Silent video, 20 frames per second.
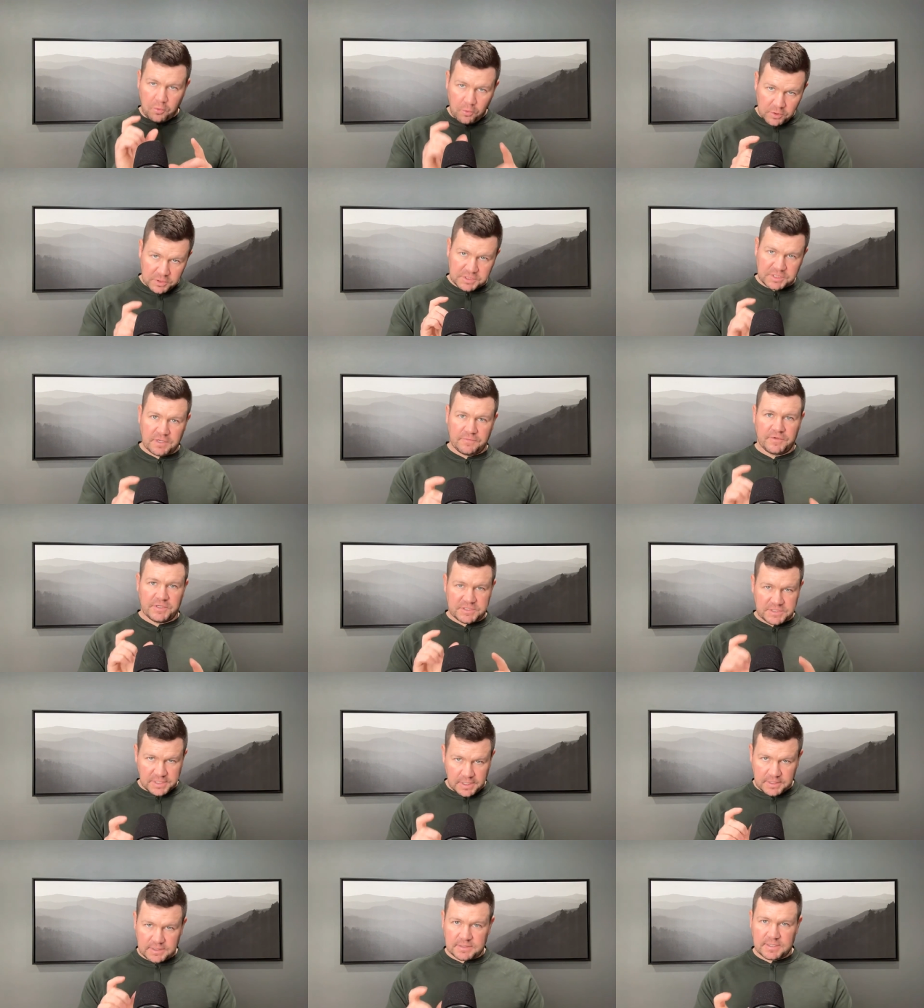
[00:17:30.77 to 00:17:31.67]
a portion of your
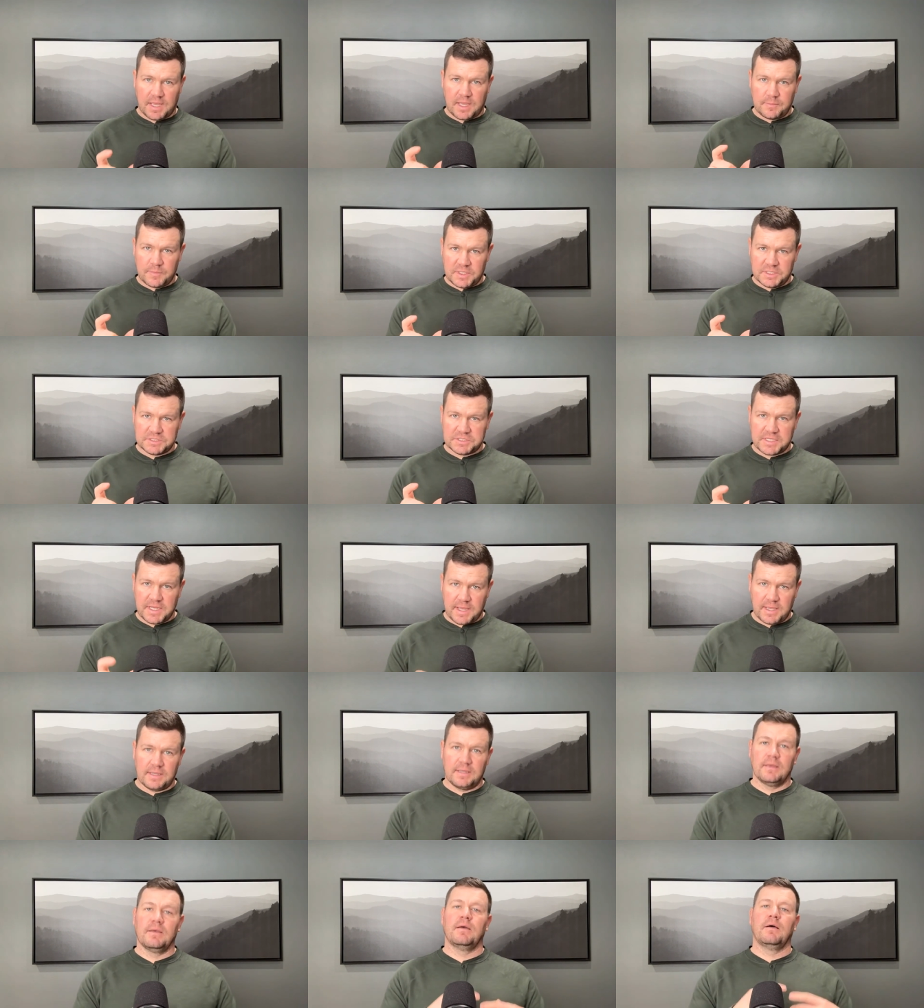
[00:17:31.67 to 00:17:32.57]
study time each
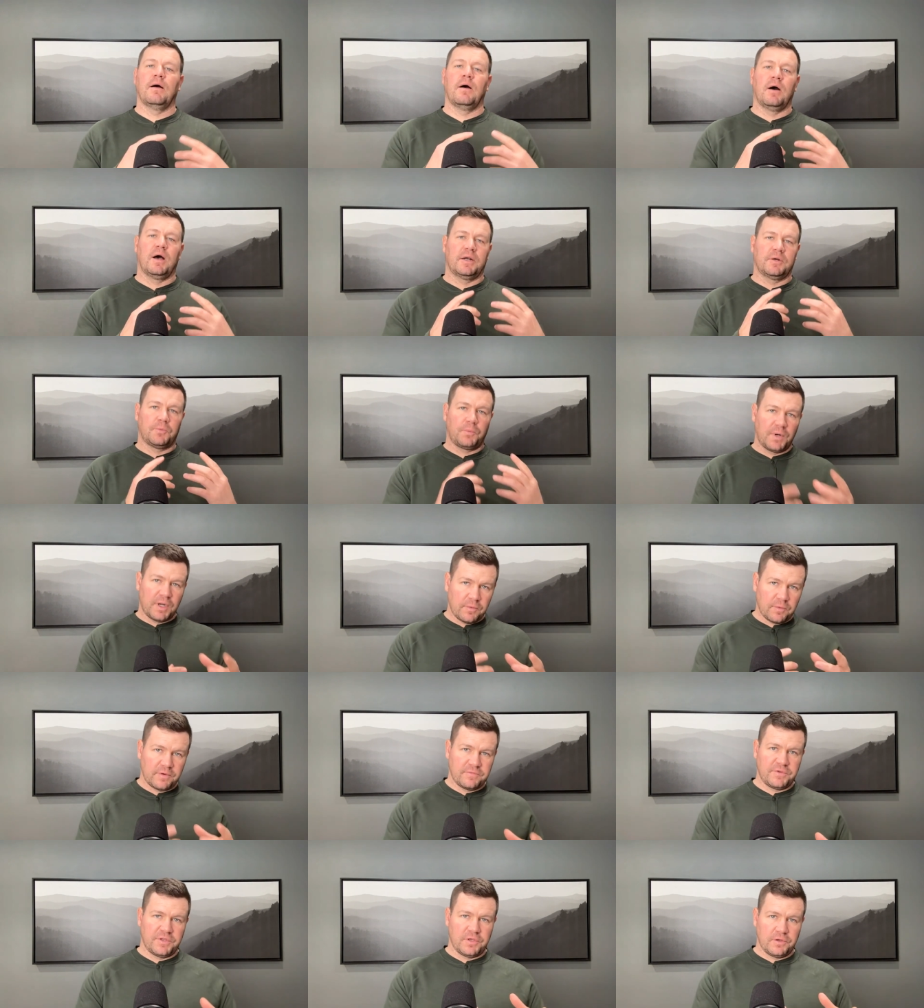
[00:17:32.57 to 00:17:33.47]
day on re
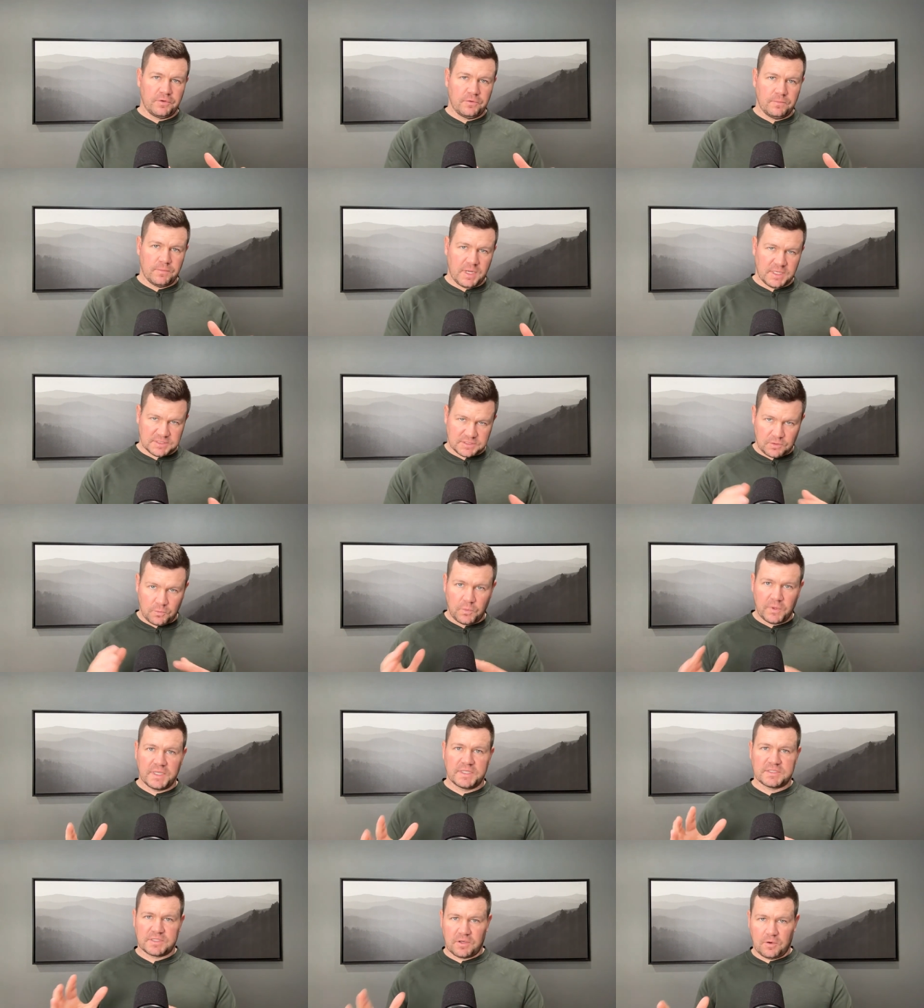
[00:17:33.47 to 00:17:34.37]
review as the
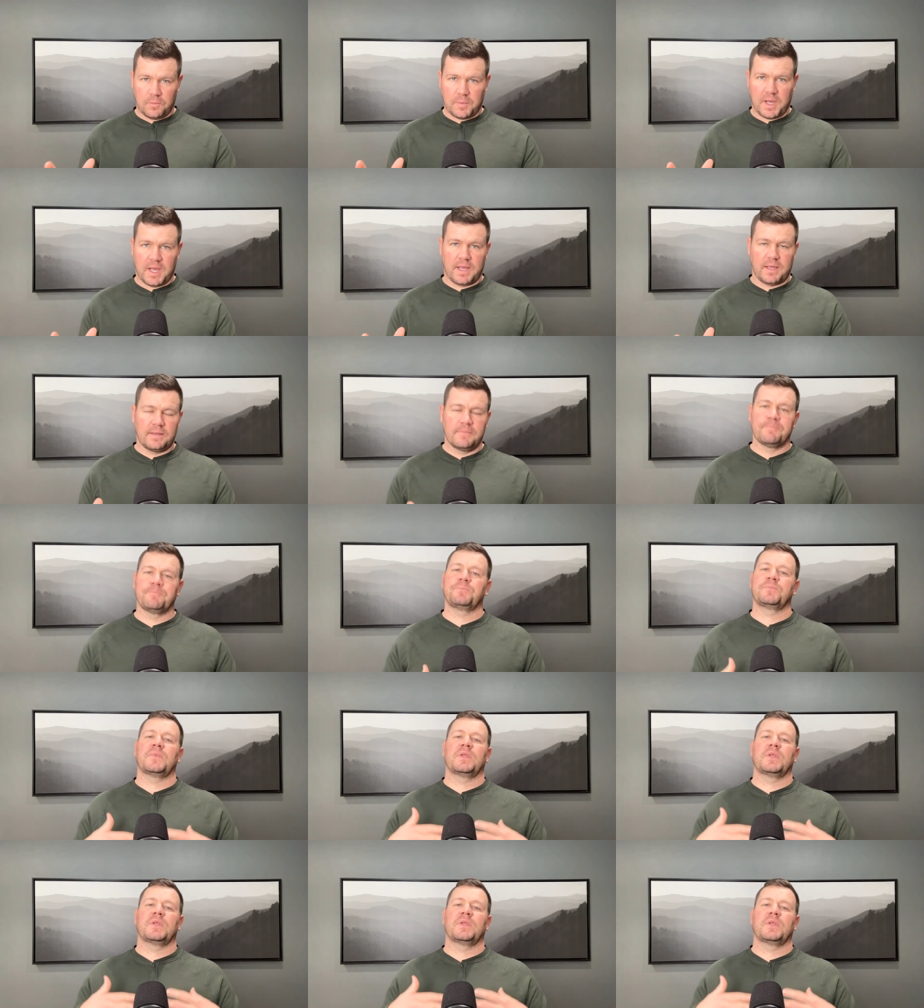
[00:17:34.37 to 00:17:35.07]
weeks go by